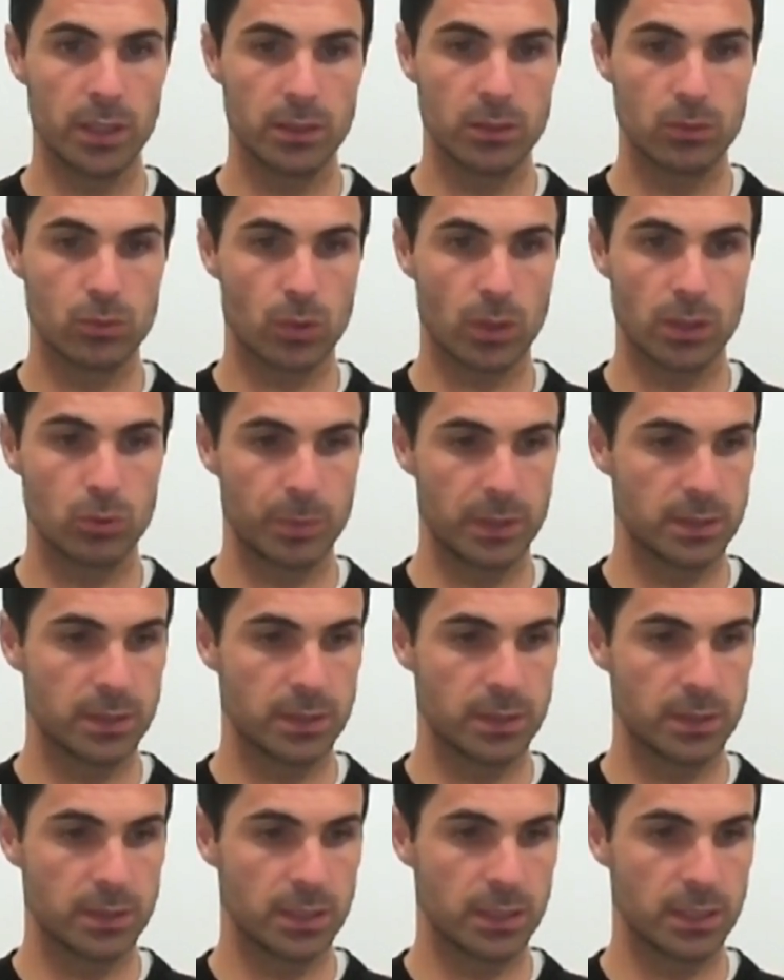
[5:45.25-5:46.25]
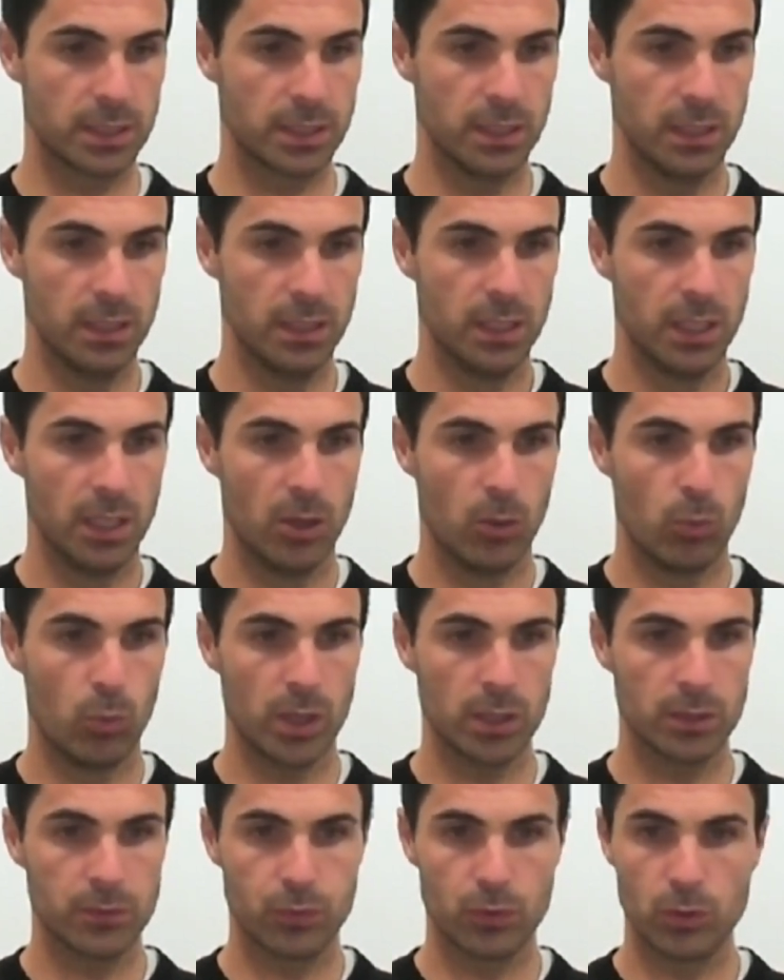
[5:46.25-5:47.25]
Try to beat
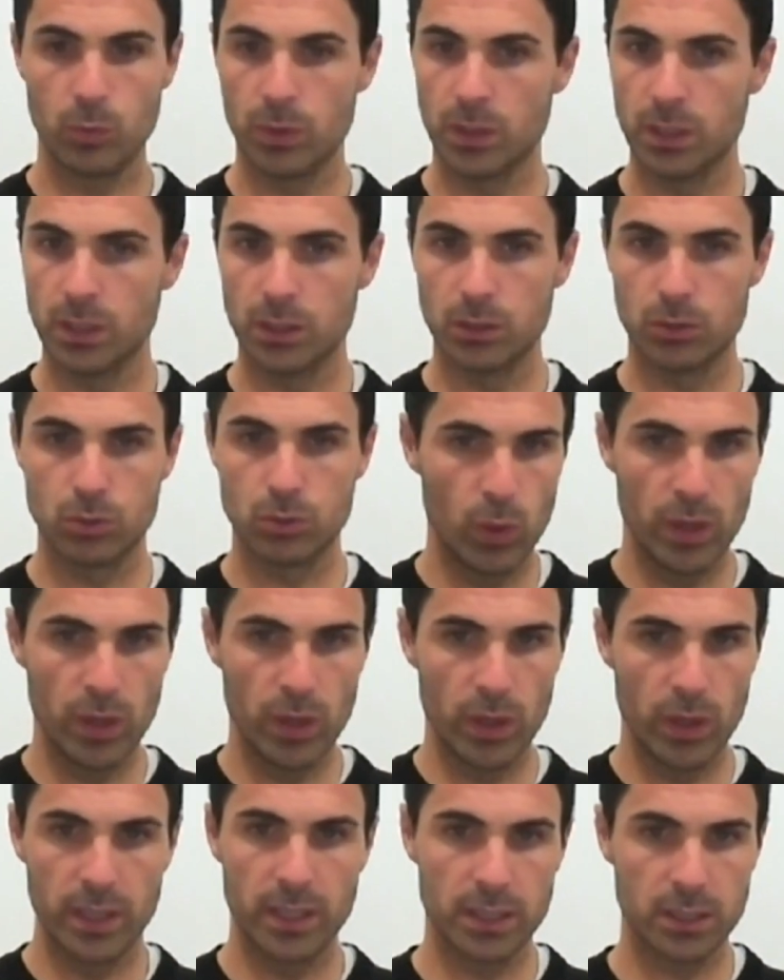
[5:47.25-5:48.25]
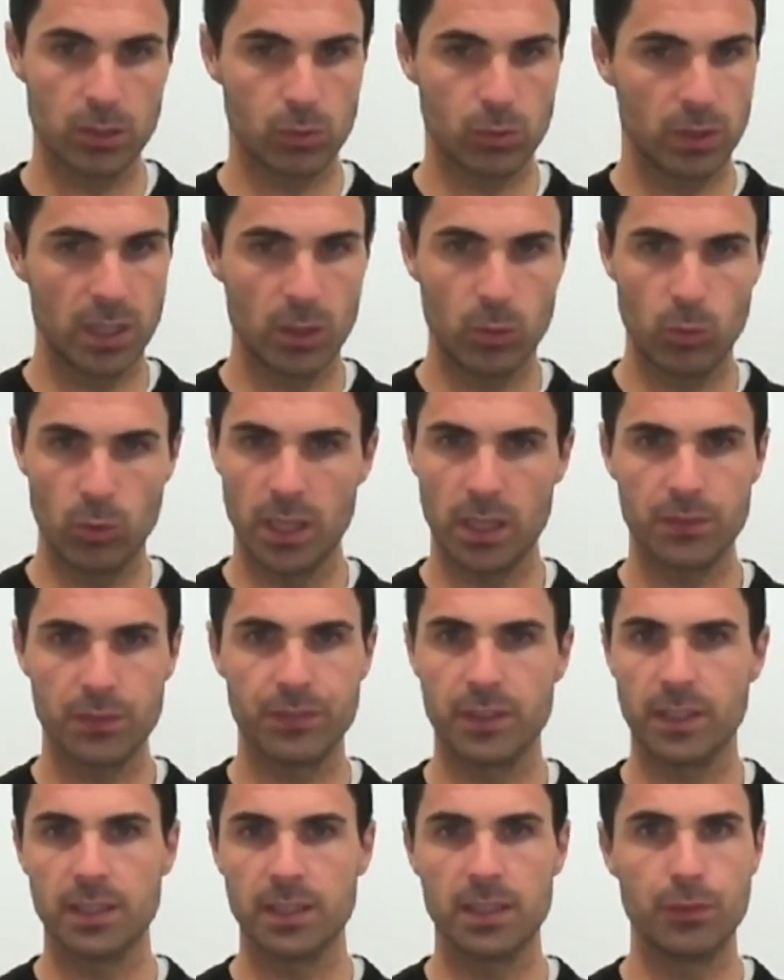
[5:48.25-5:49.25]
Watford. We need to win it straight away.
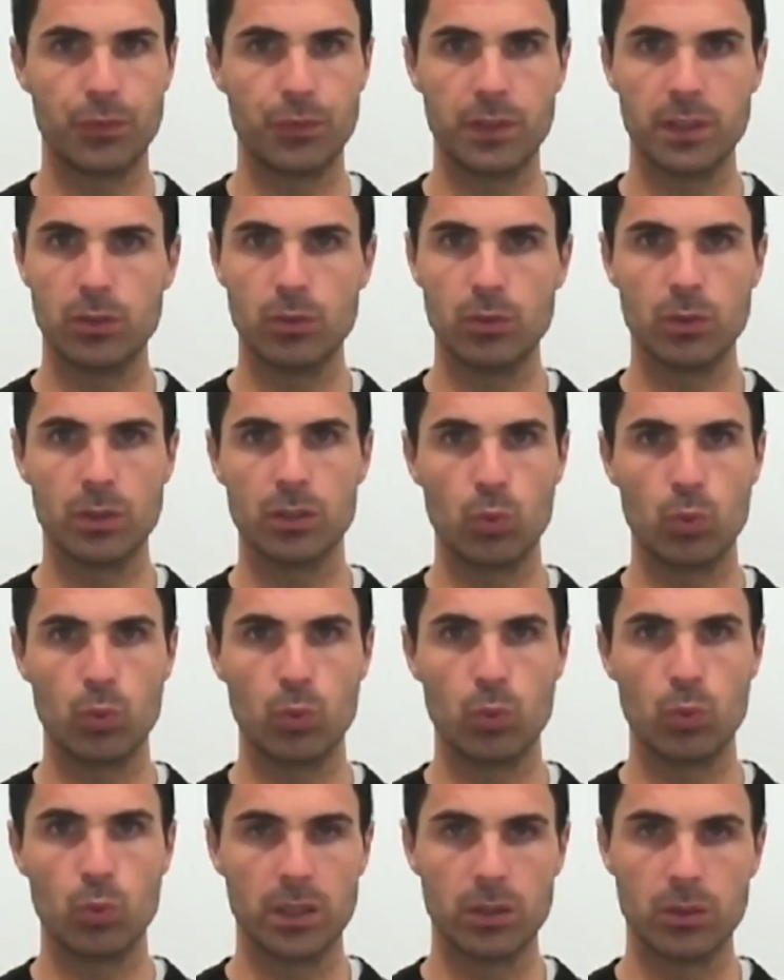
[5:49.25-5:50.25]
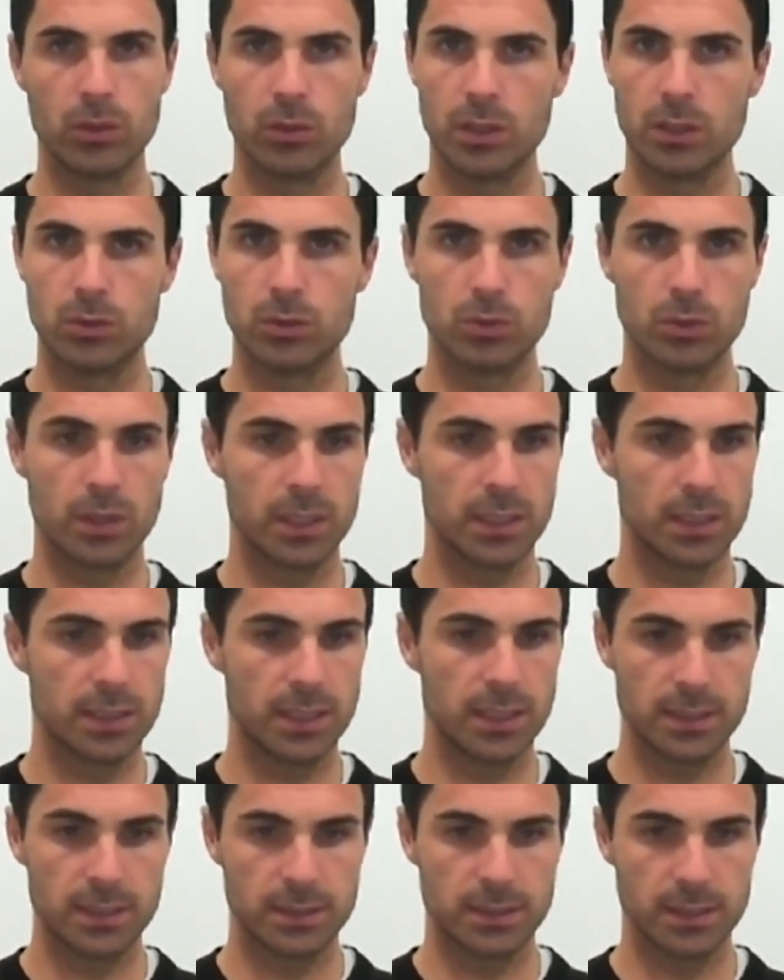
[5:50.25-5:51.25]
After a defeat, you need to win. You need to get
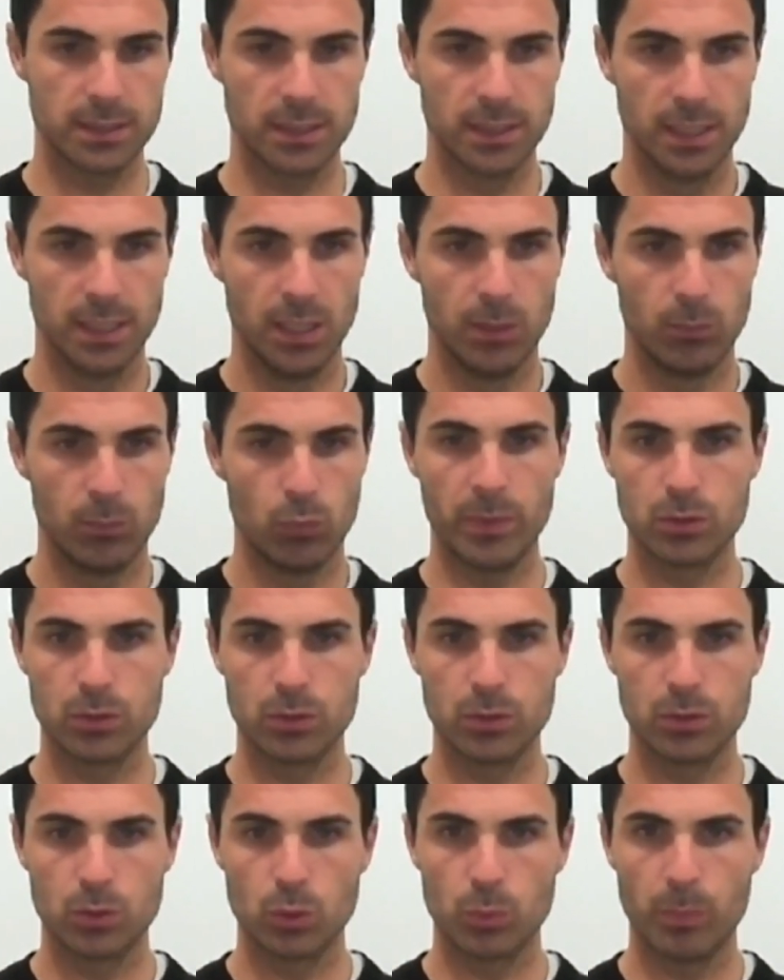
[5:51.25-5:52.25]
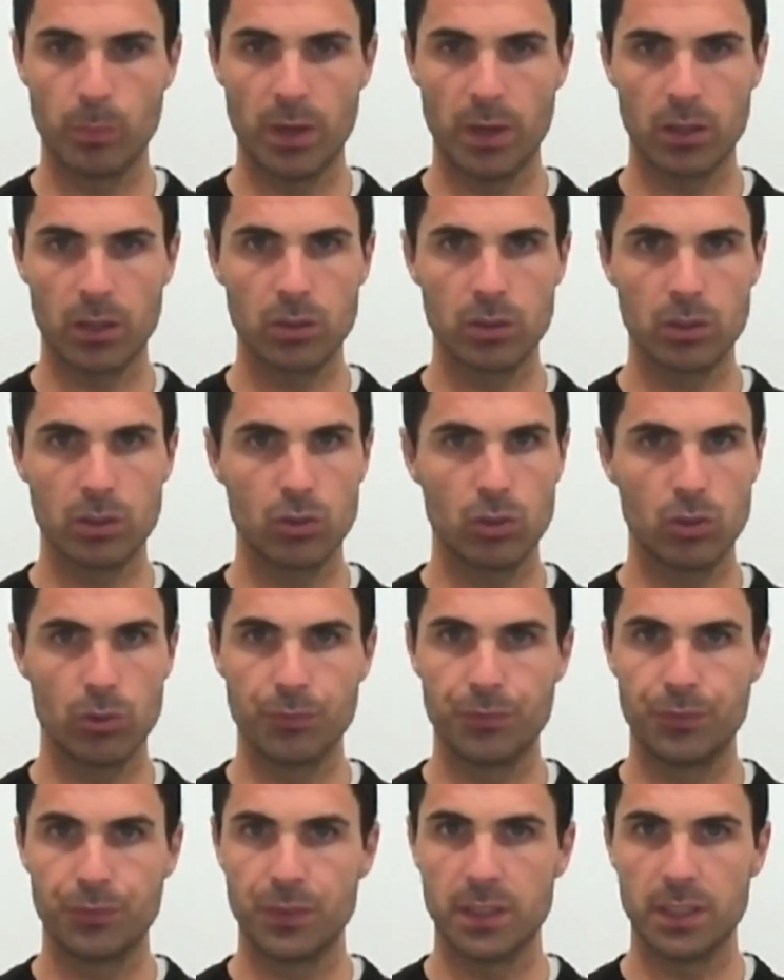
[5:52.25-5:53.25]
that momentum back on,
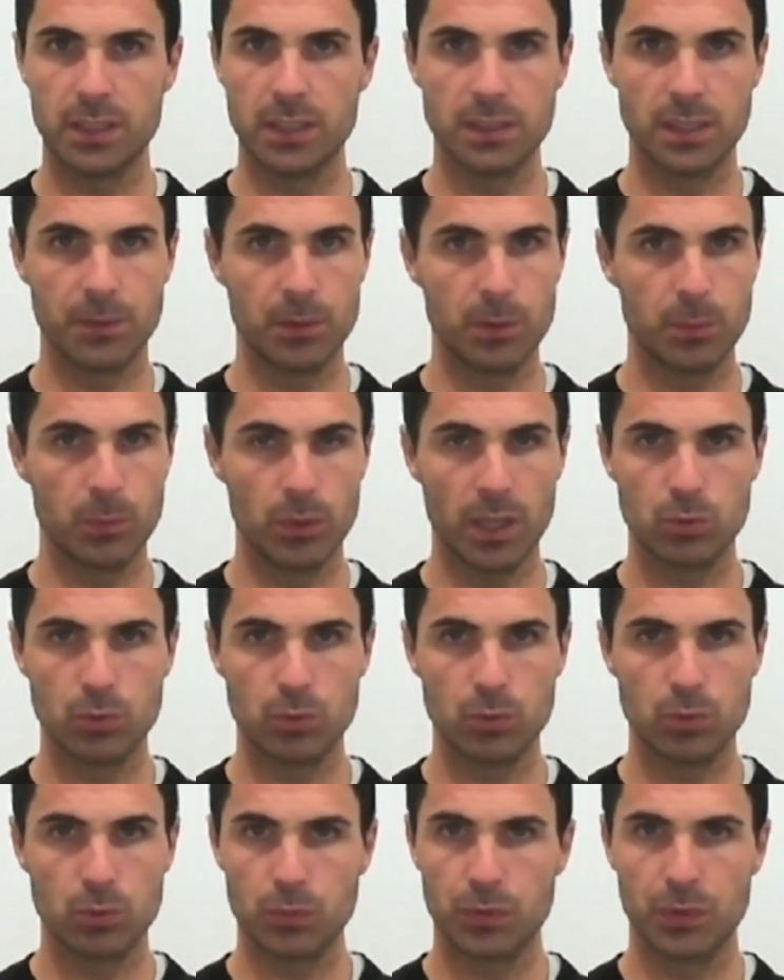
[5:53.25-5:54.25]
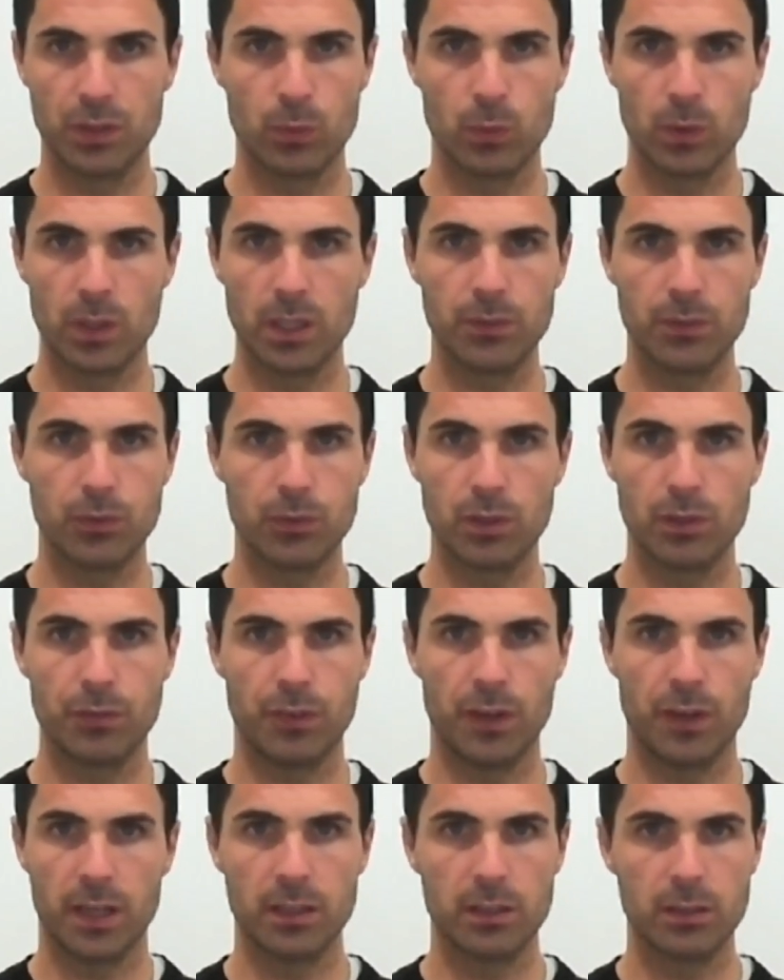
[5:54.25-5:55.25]
confidence. Everybody has to feel ready for the
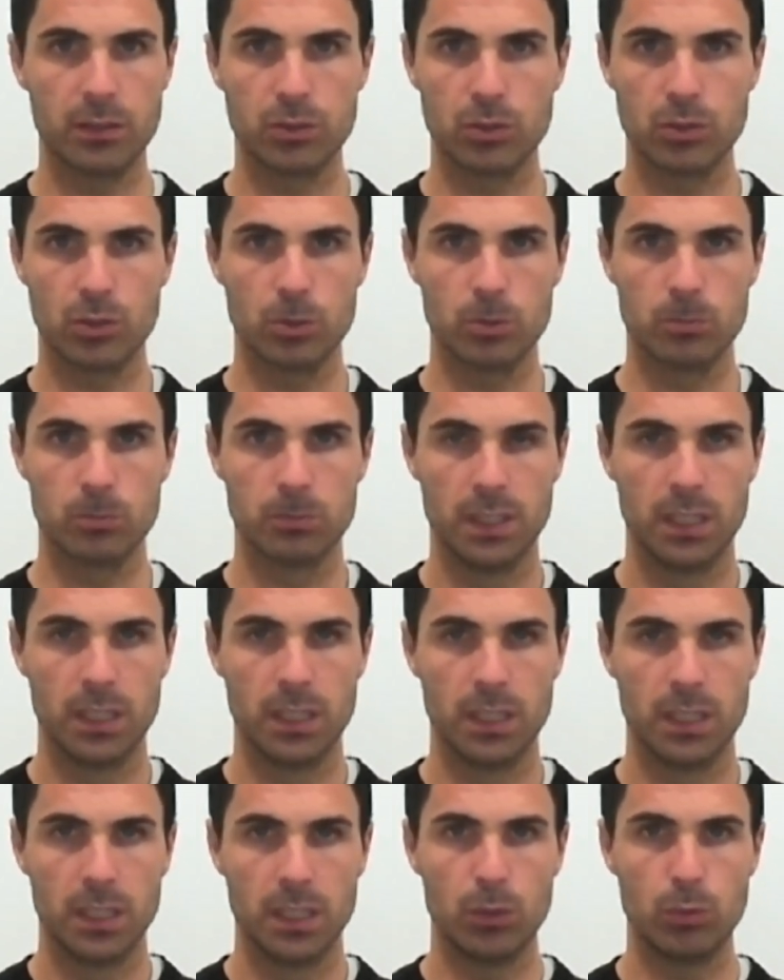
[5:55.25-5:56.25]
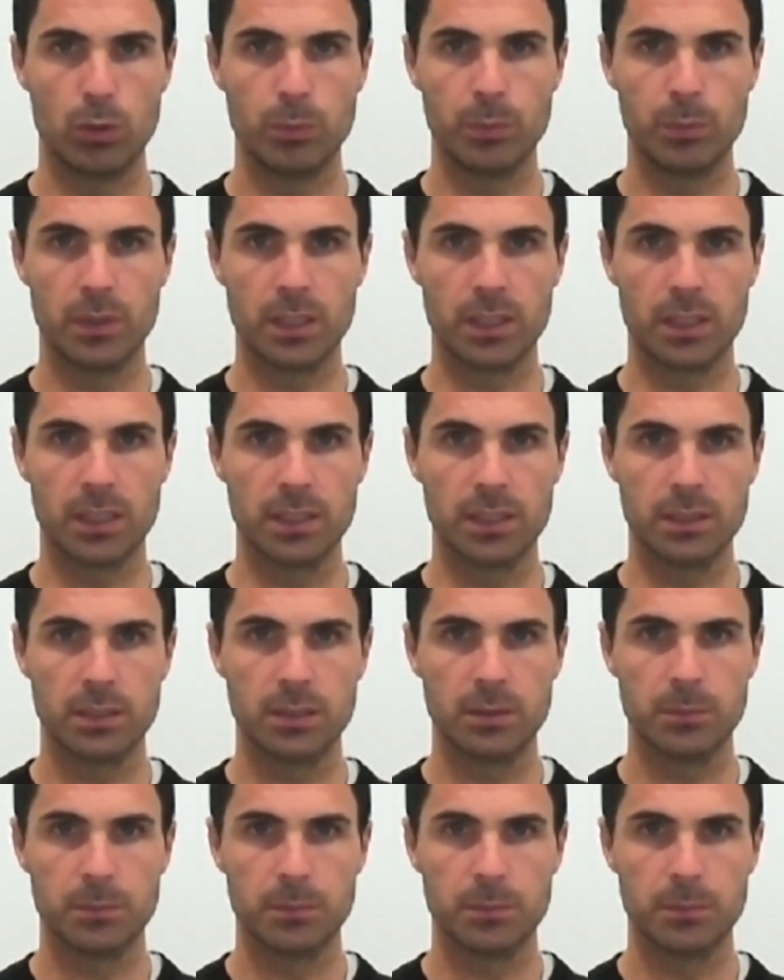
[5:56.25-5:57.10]
final, so it won't be the case.